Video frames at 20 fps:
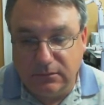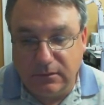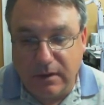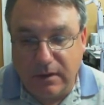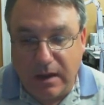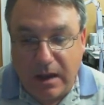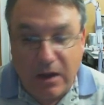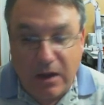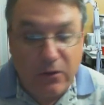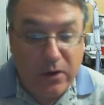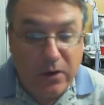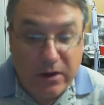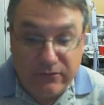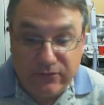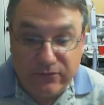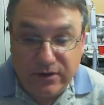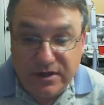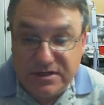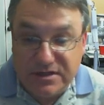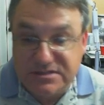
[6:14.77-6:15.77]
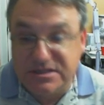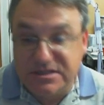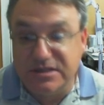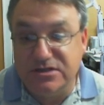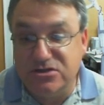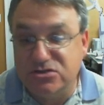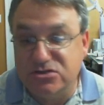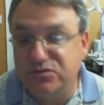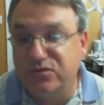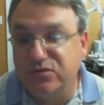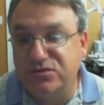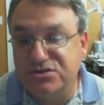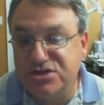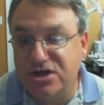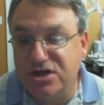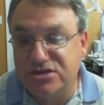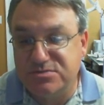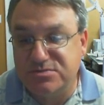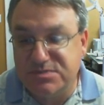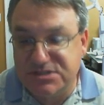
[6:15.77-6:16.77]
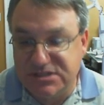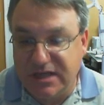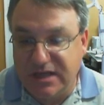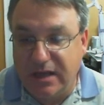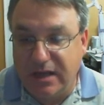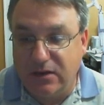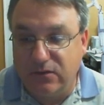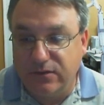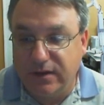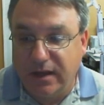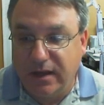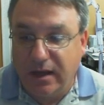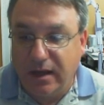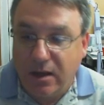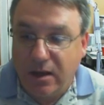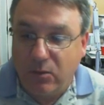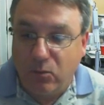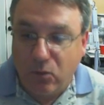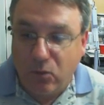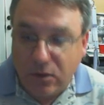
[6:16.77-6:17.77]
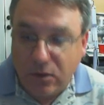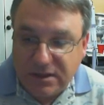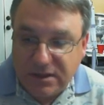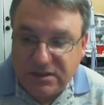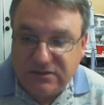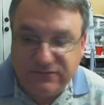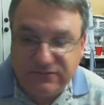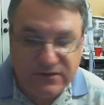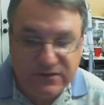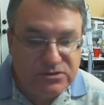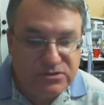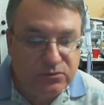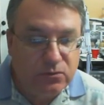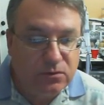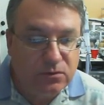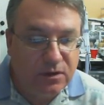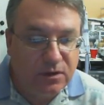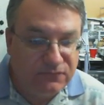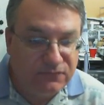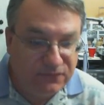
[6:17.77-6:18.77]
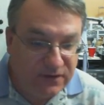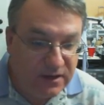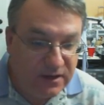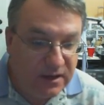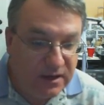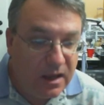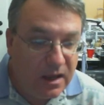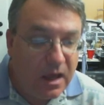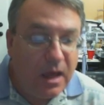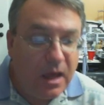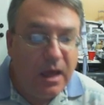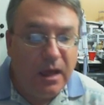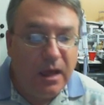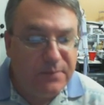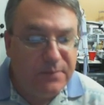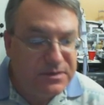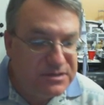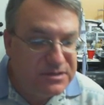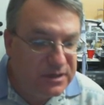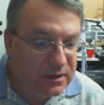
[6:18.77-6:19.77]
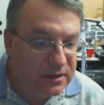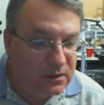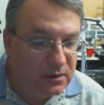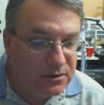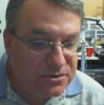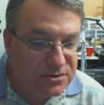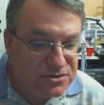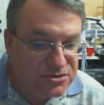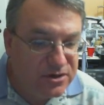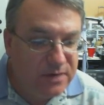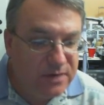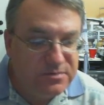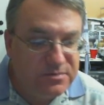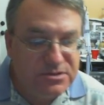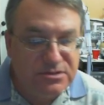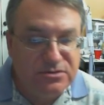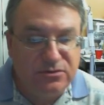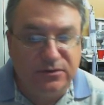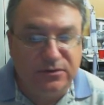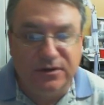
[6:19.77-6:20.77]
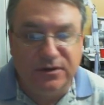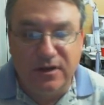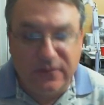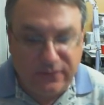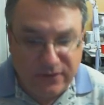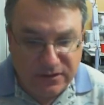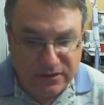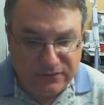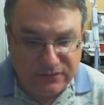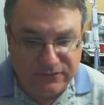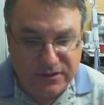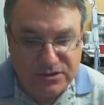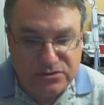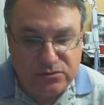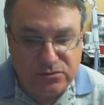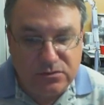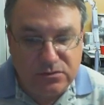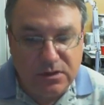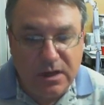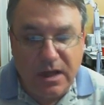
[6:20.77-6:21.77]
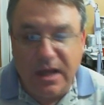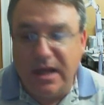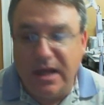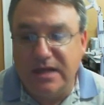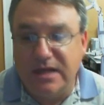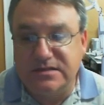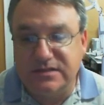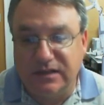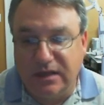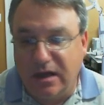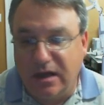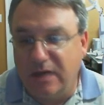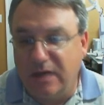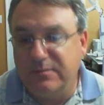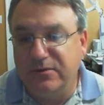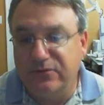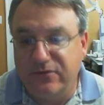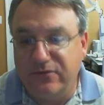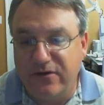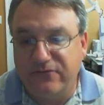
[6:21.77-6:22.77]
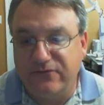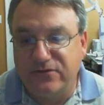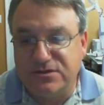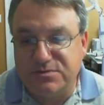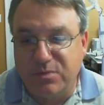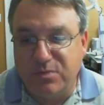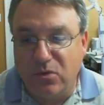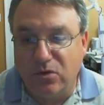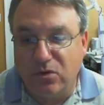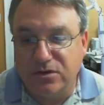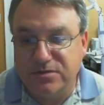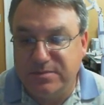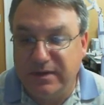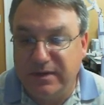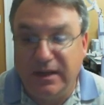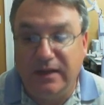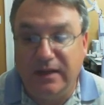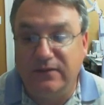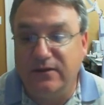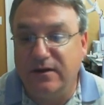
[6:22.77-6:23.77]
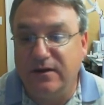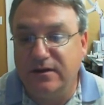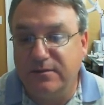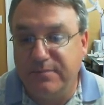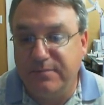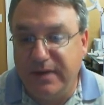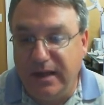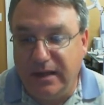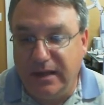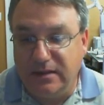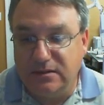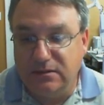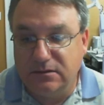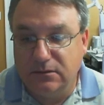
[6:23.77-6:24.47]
However, it is a useful judgment scale that can help one individual convey a particular description to another individual as a common reference point to begin their debate.